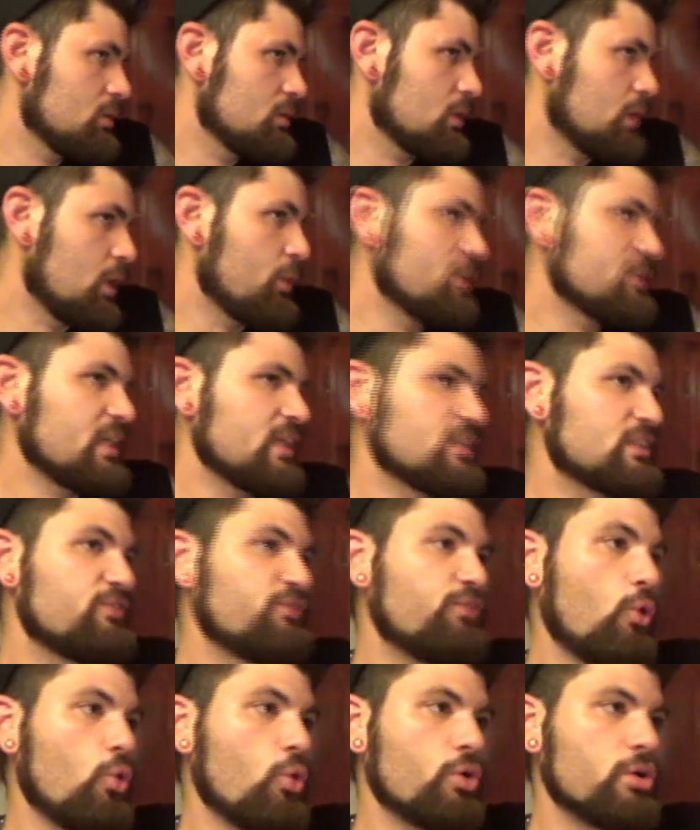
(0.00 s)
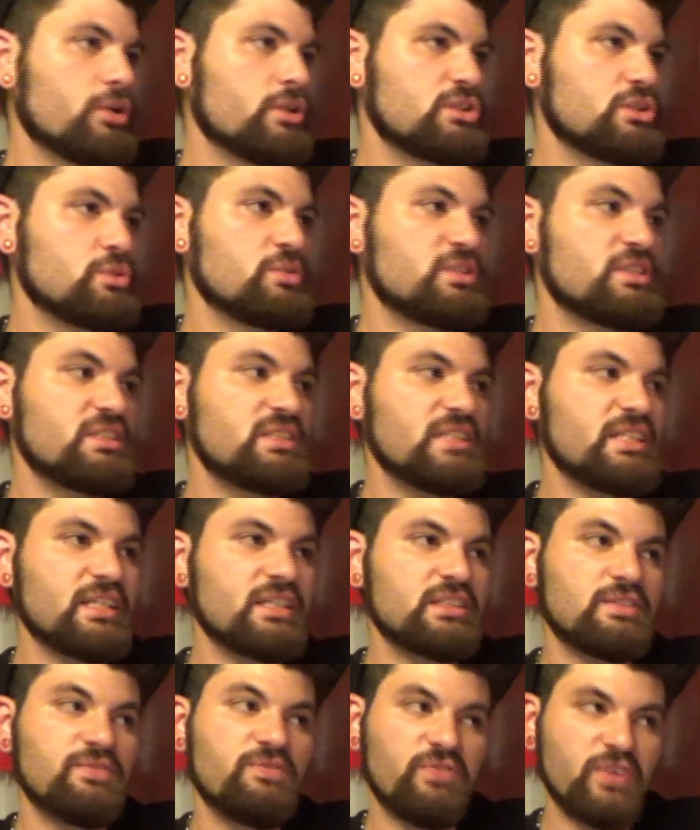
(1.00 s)
I want to say it's 4 to
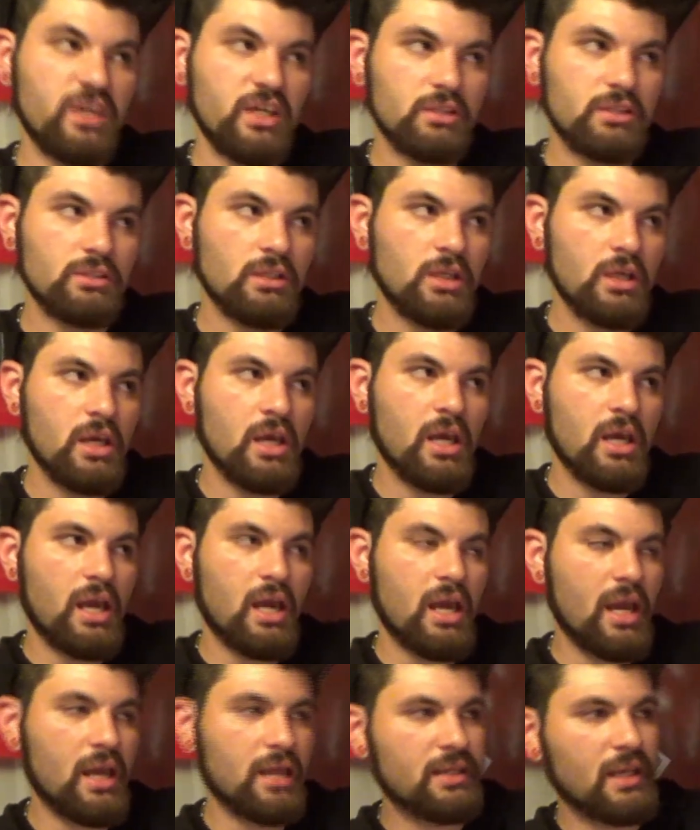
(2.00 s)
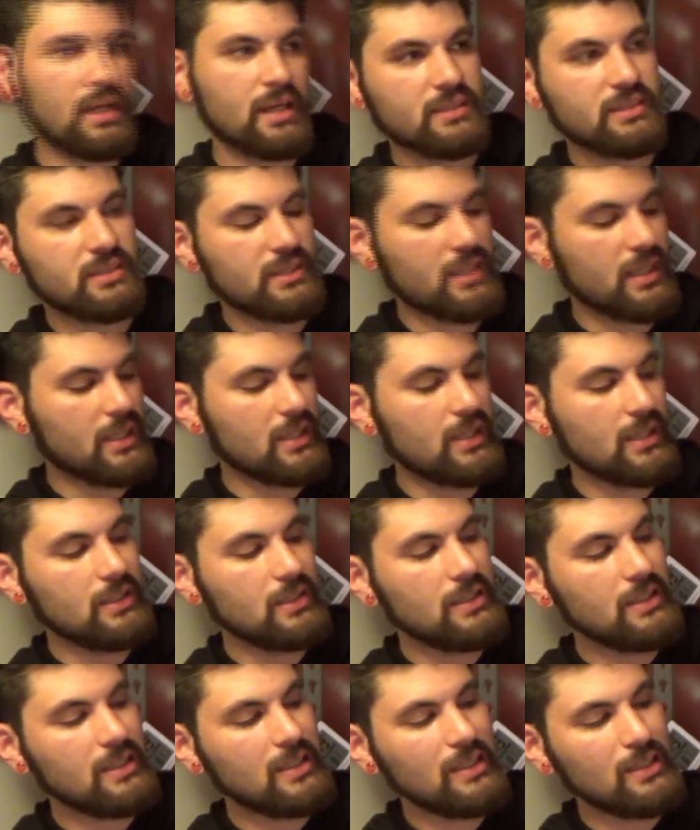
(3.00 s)
6 feet. And like I said, they get a
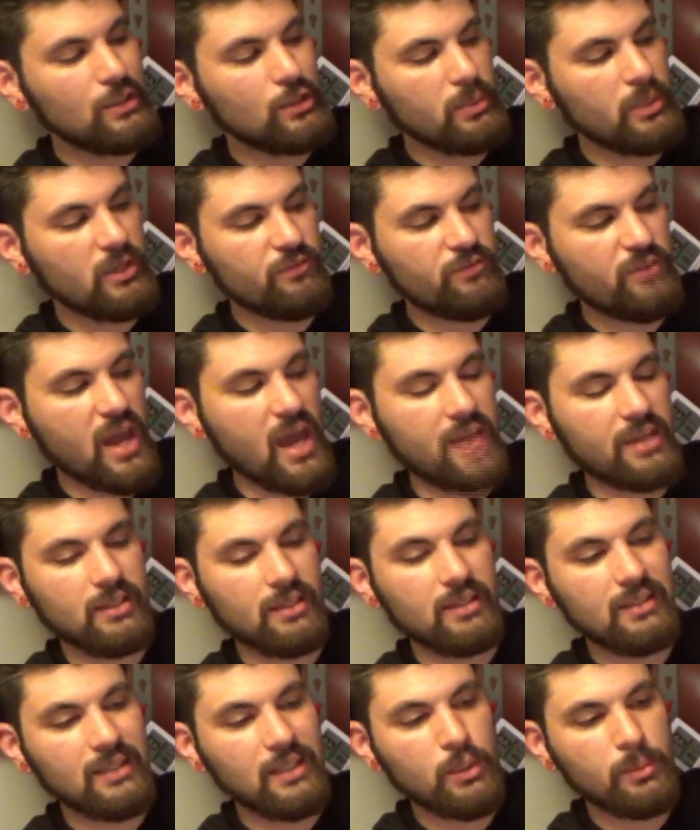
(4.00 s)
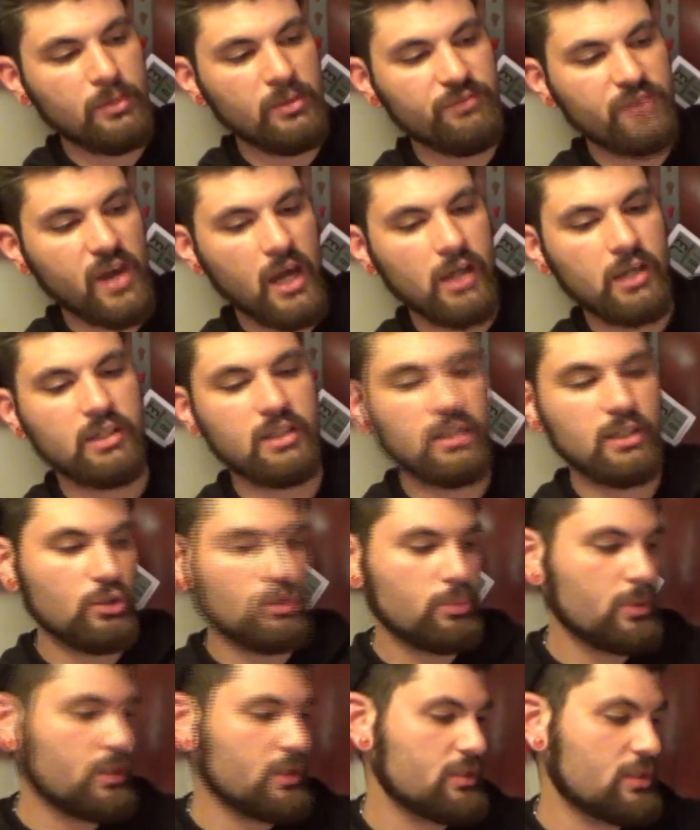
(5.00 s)
little bit fat. They're a little bit fatter
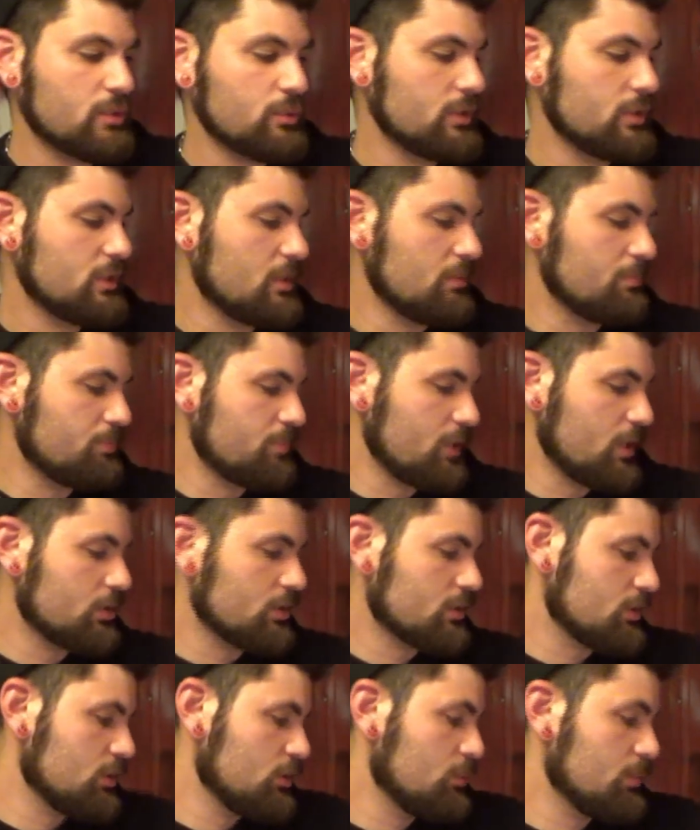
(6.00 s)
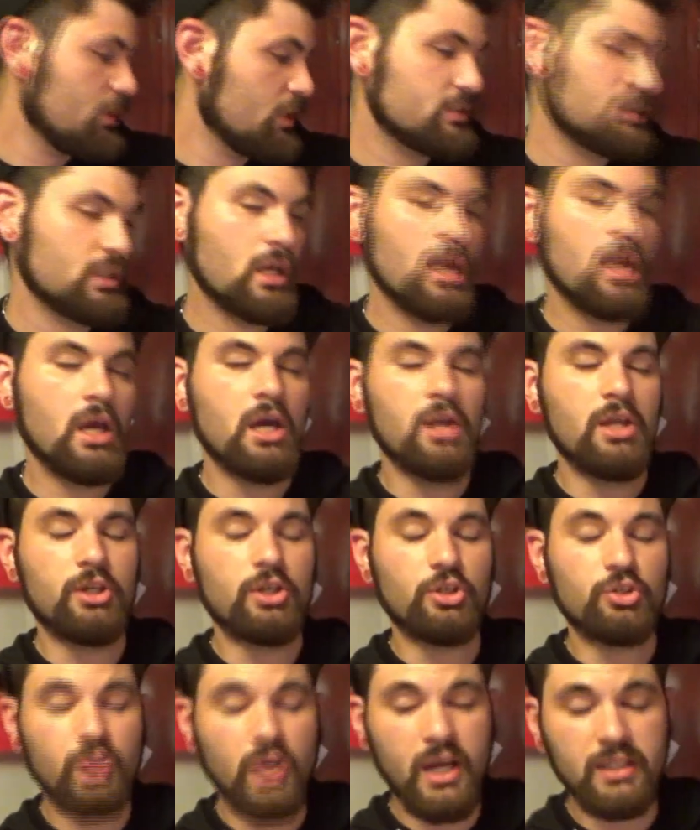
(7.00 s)
colubrid. They're one of the bigger colubrids.
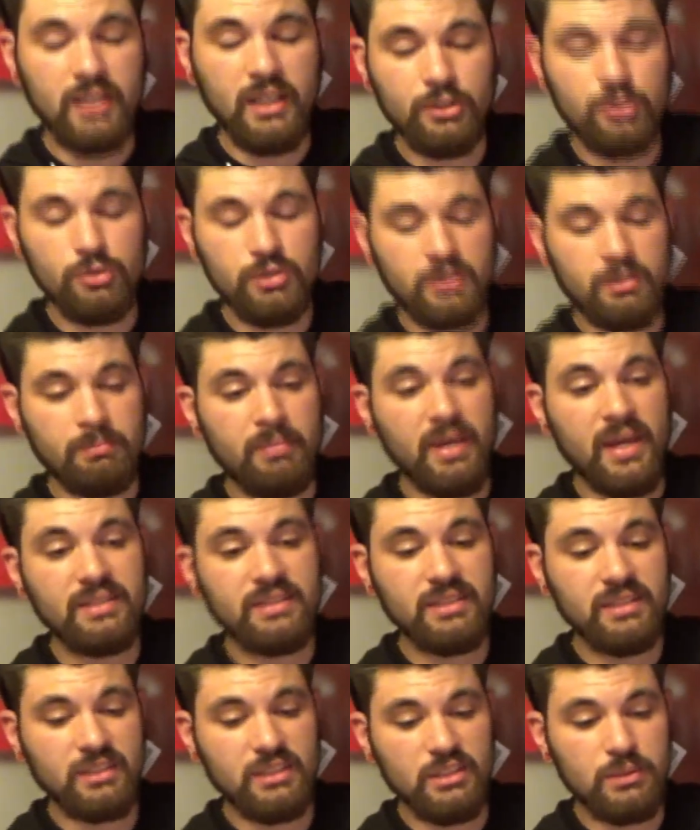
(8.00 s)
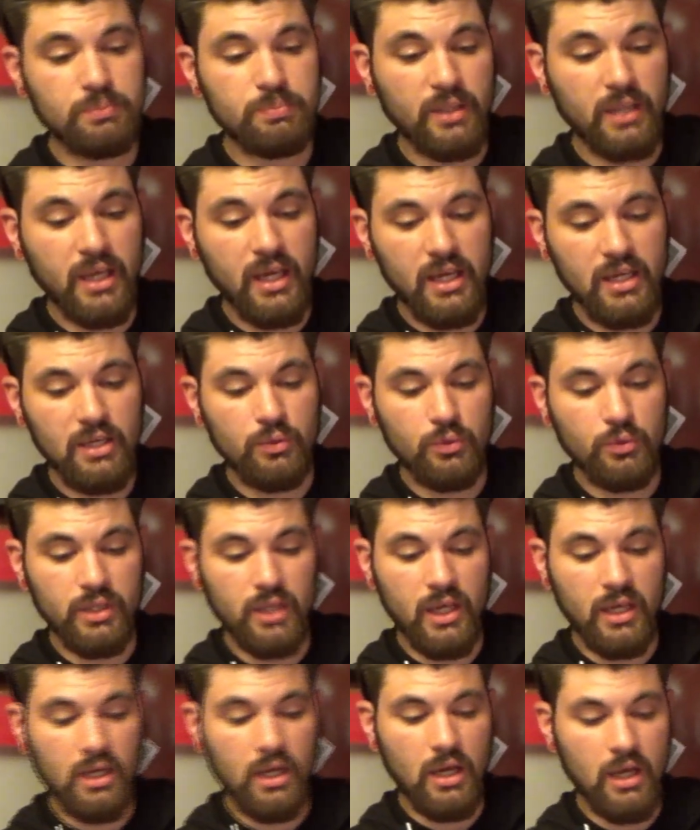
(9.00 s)
They're great. They do this amazing display where
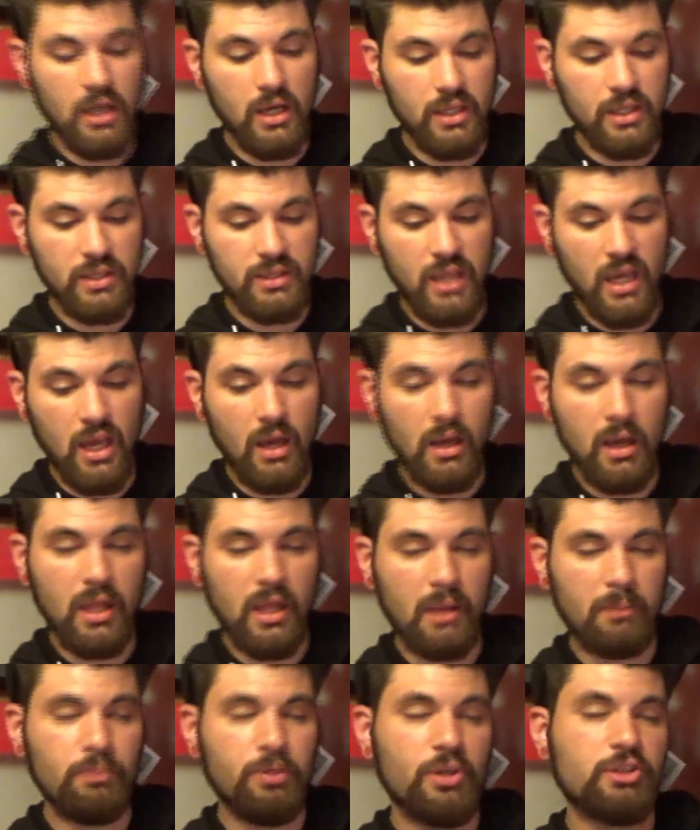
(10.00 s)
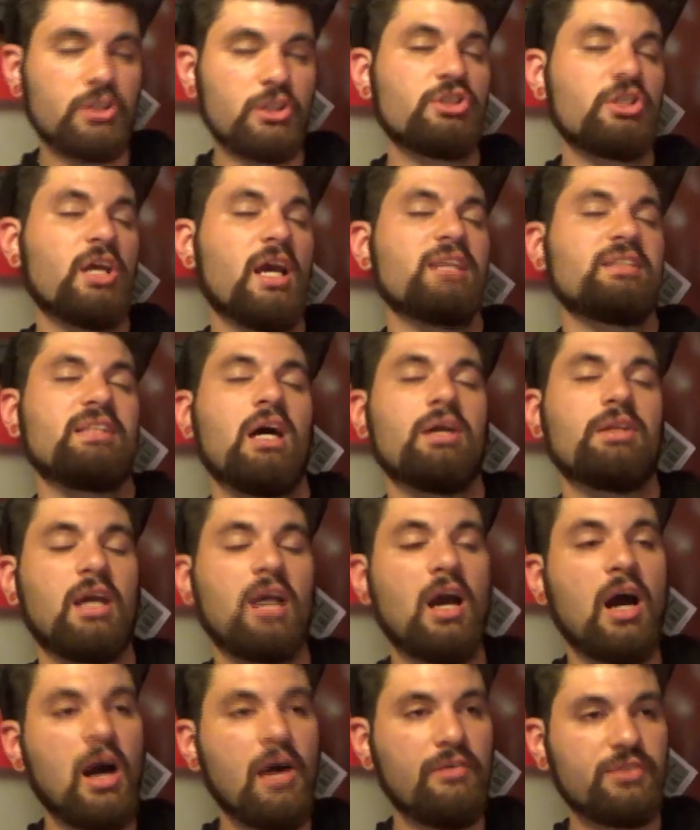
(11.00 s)
they put their chest out, they
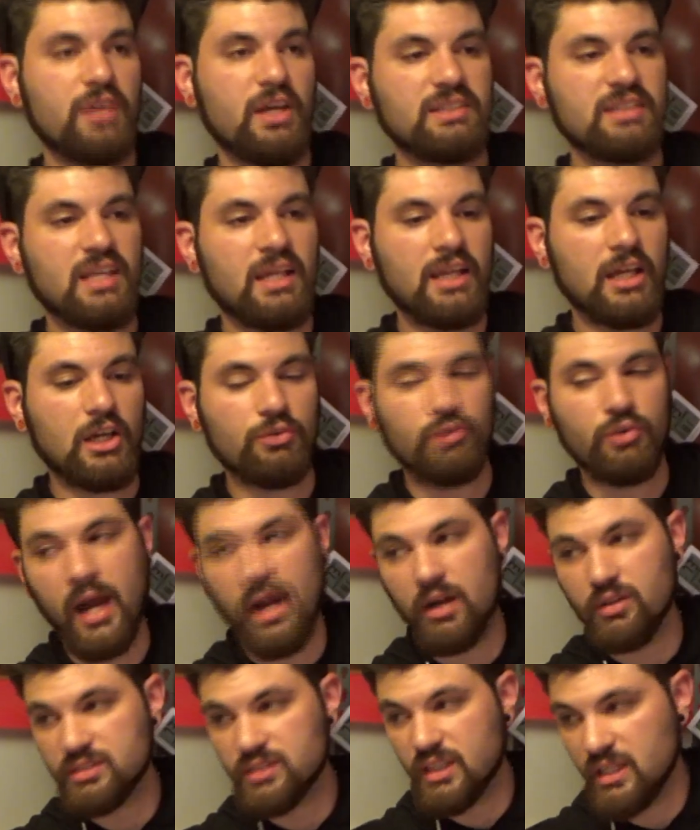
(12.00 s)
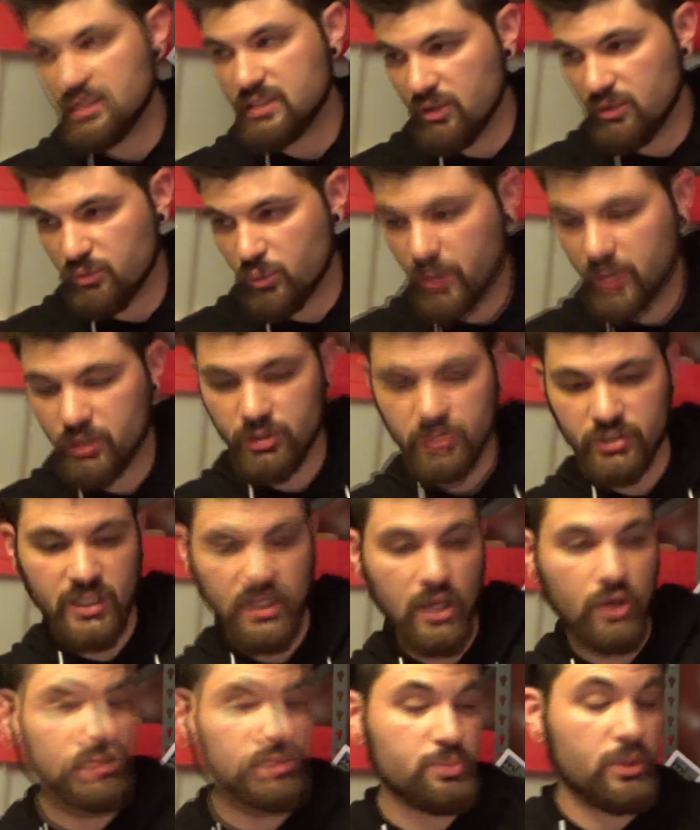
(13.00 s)
huff, they sound like a rattlesnake, they wiggle their
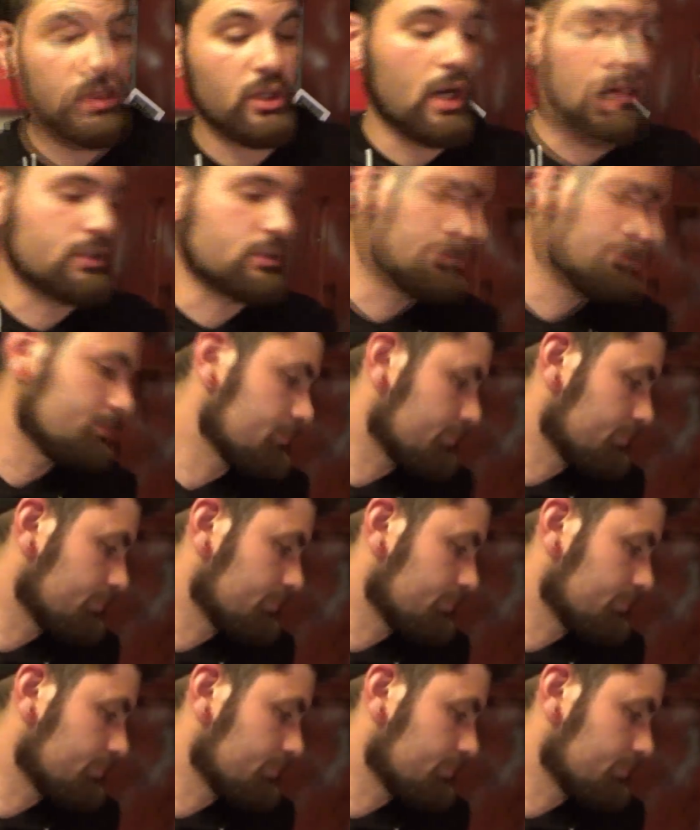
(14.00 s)
tail. It's pretty awesome.